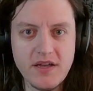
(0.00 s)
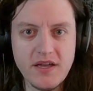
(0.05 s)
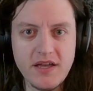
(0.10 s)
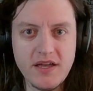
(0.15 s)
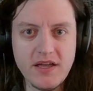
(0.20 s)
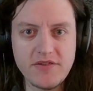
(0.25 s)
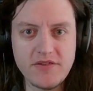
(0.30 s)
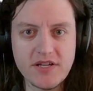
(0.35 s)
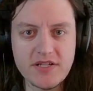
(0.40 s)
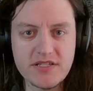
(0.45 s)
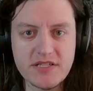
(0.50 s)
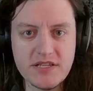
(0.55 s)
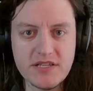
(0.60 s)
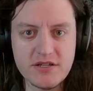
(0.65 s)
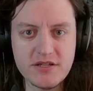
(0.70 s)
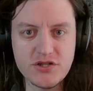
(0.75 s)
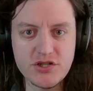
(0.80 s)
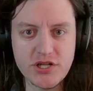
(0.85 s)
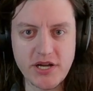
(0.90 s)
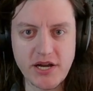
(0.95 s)
if I see the
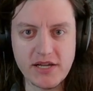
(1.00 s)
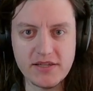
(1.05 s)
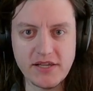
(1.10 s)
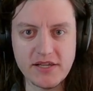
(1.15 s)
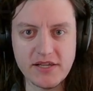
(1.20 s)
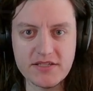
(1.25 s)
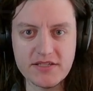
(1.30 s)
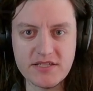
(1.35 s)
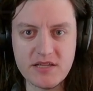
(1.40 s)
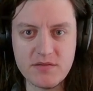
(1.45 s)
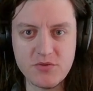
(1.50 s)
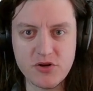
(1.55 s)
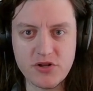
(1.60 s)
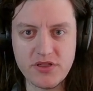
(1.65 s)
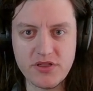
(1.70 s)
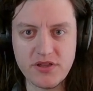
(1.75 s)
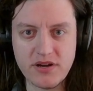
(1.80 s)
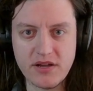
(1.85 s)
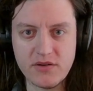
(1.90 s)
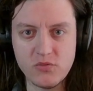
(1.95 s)
Jedi lightsaber,
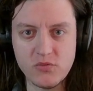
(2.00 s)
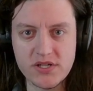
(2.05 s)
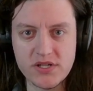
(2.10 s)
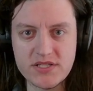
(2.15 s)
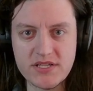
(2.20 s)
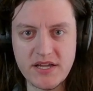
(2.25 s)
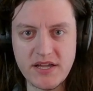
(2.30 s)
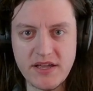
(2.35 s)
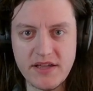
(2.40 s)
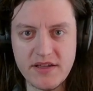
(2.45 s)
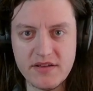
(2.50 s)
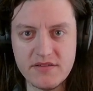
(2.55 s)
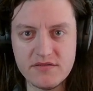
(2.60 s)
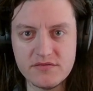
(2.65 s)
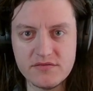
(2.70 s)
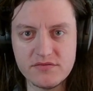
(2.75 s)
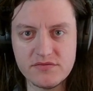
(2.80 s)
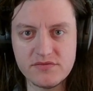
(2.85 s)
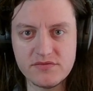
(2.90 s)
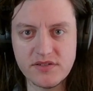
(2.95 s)
then I want to have
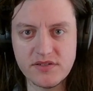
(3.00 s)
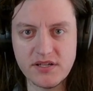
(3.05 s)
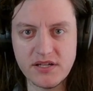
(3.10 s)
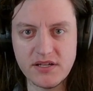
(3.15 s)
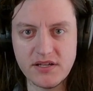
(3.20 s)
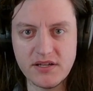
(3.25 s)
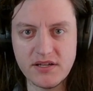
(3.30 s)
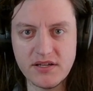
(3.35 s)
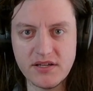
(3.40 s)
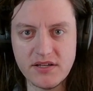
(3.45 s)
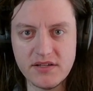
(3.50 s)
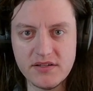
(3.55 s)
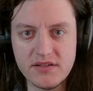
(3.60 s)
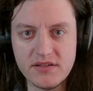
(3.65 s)
uh,